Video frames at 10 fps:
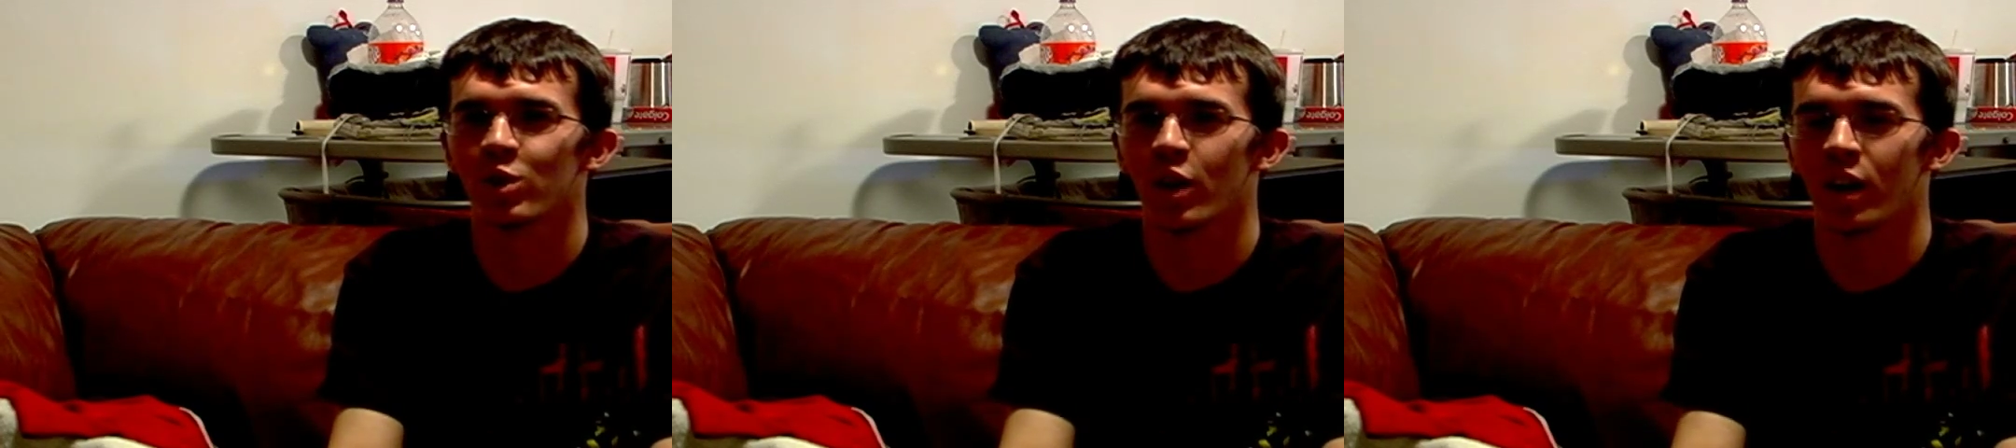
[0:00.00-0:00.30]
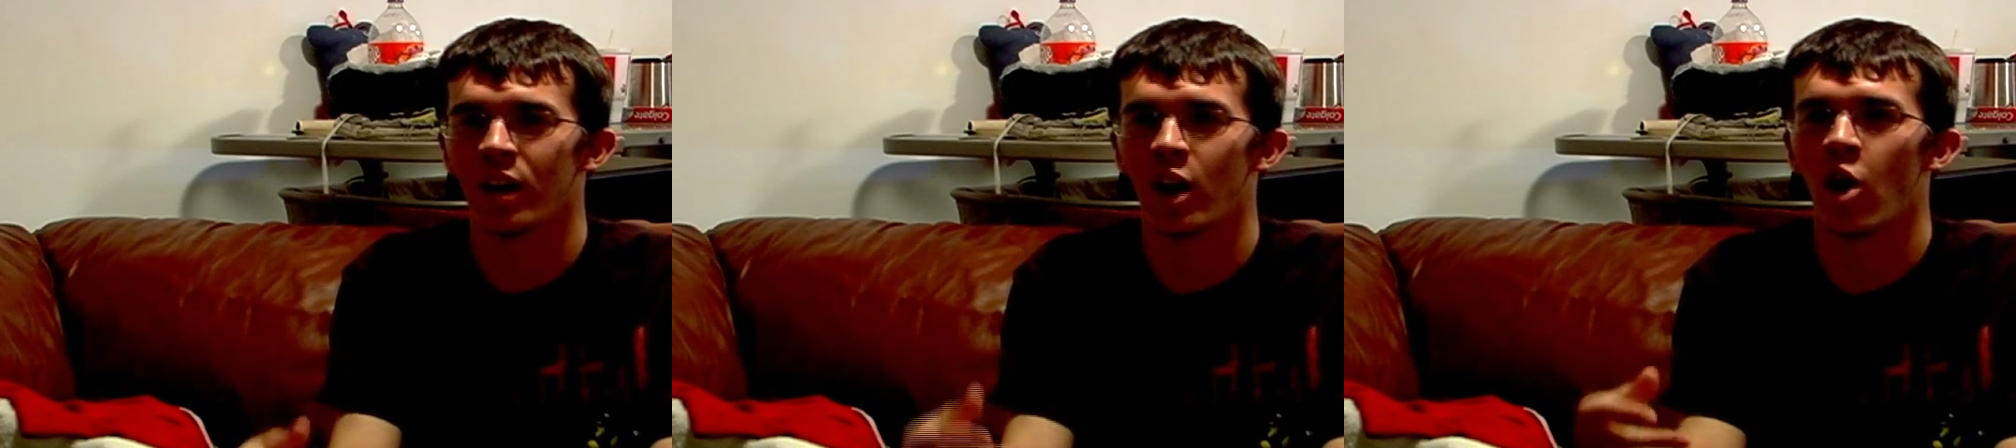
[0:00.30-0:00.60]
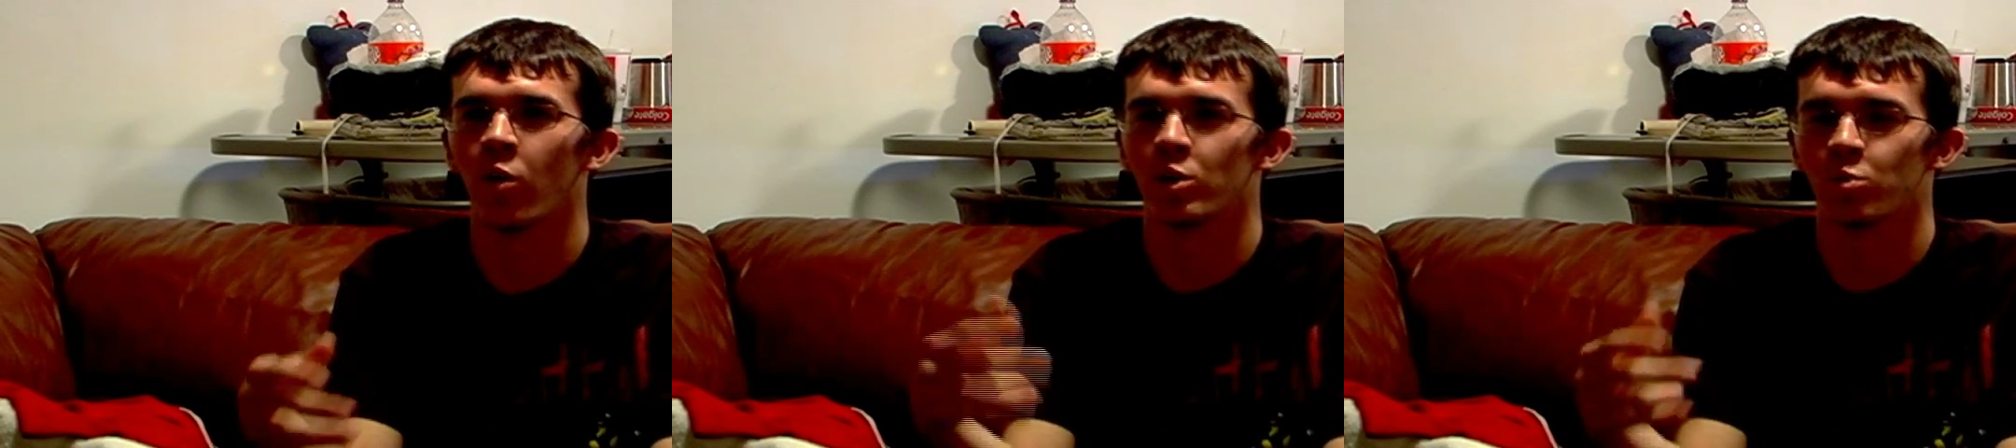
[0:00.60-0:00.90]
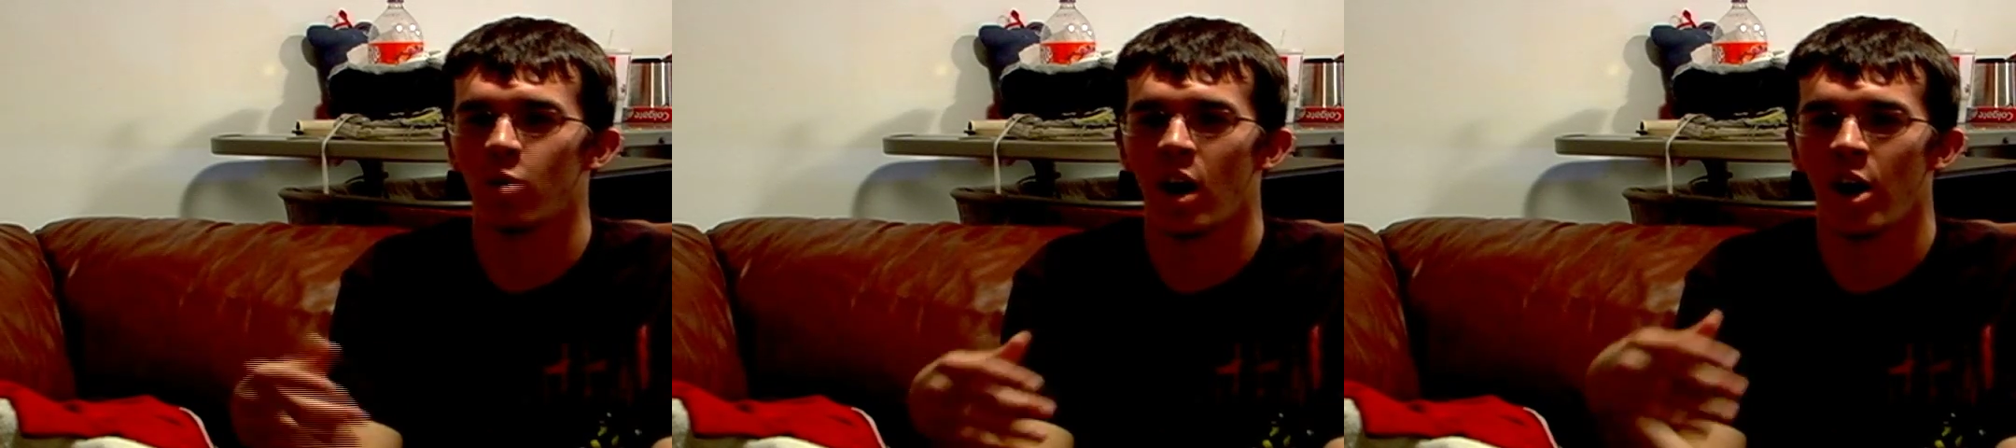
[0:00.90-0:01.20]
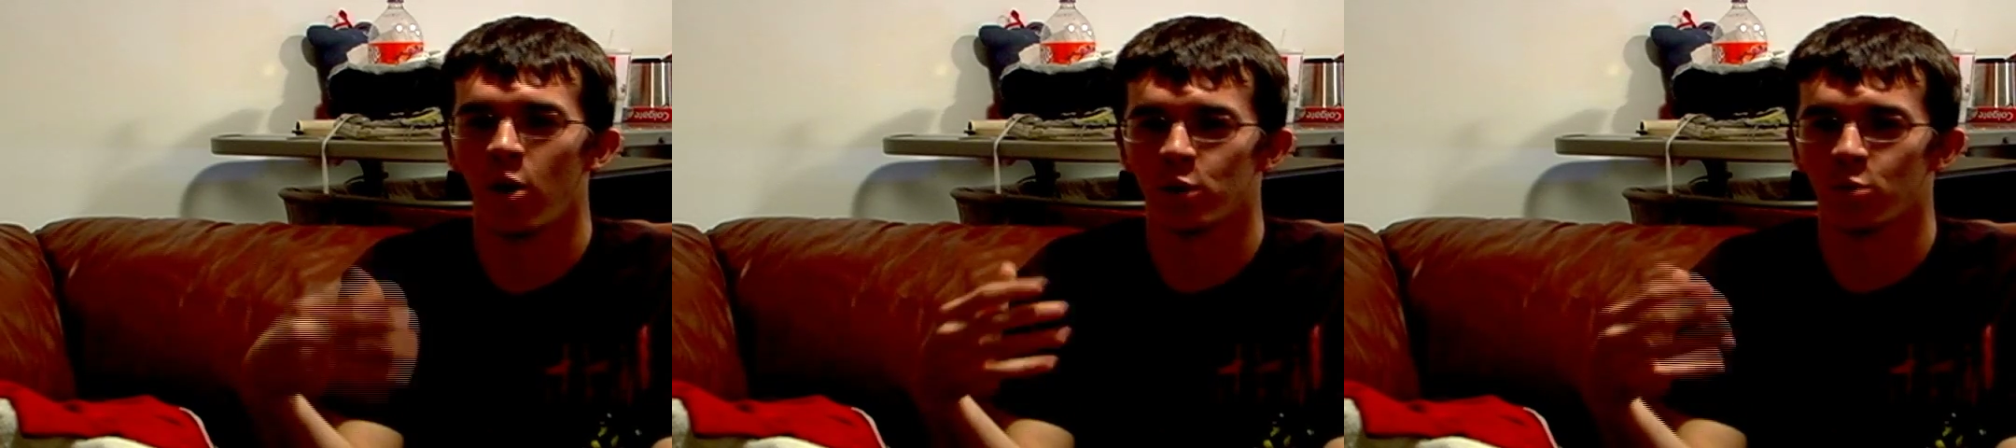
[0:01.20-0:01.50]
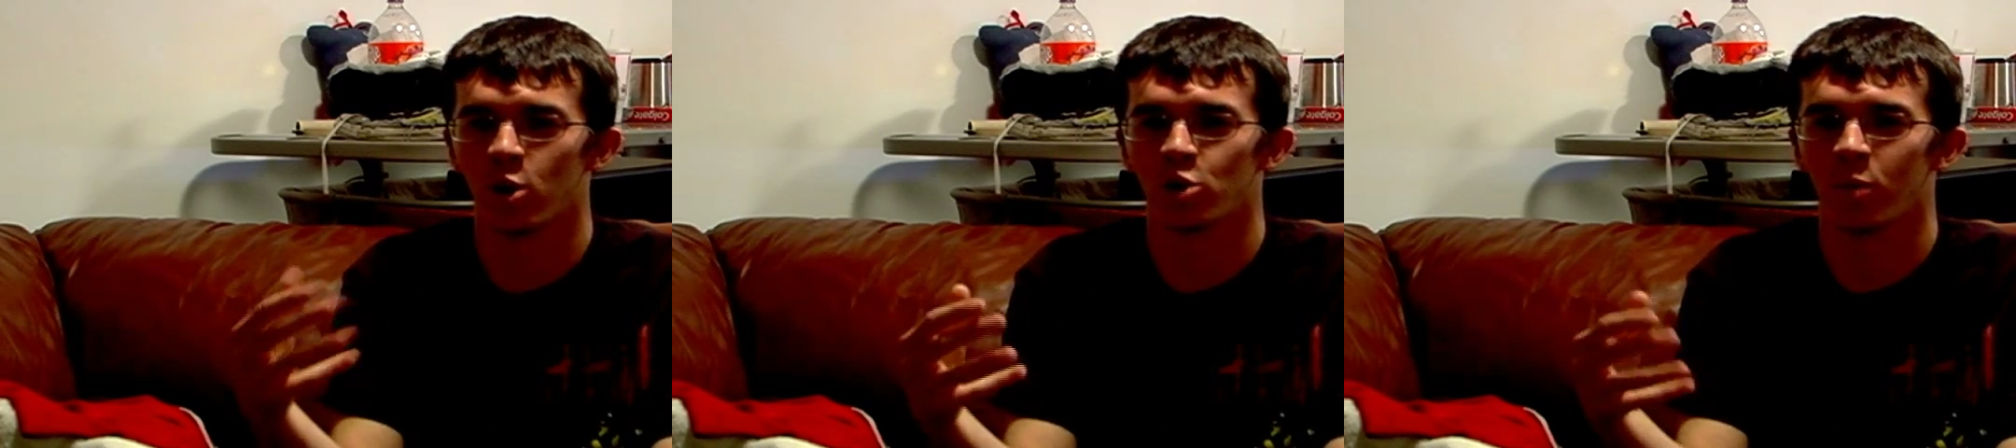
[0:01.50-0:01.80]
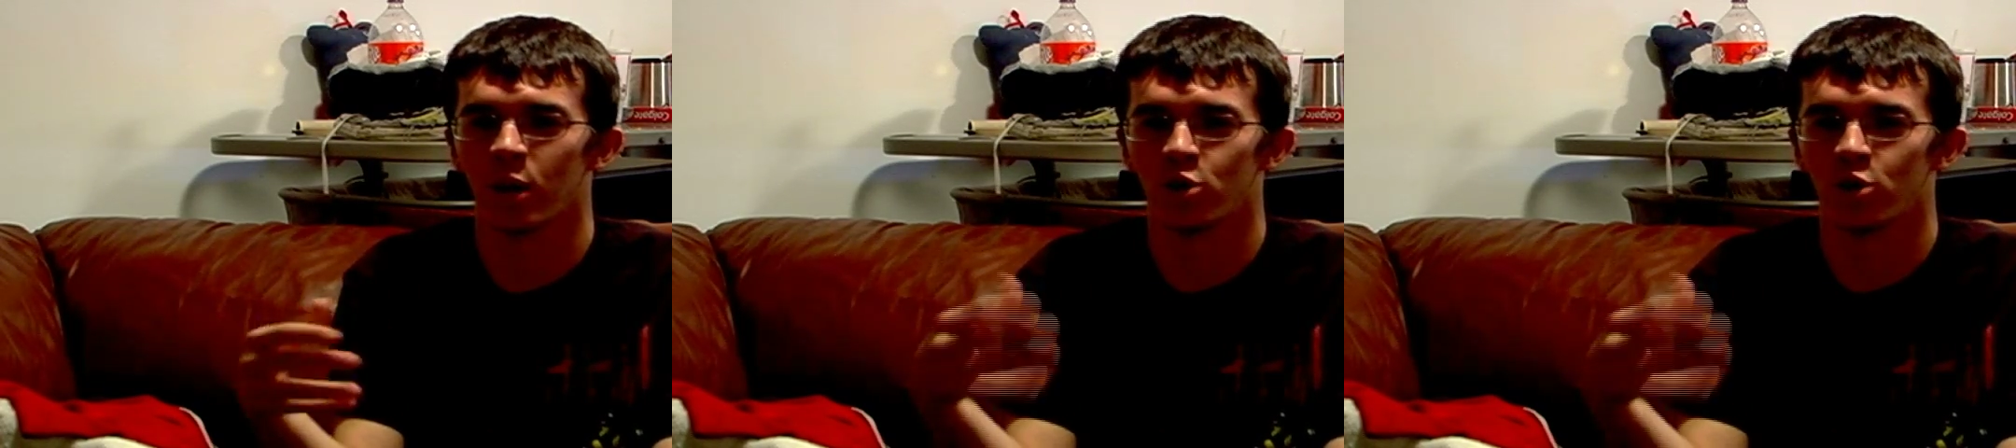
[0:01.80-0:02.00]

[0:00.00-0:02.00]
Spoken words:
like, and I always watch them like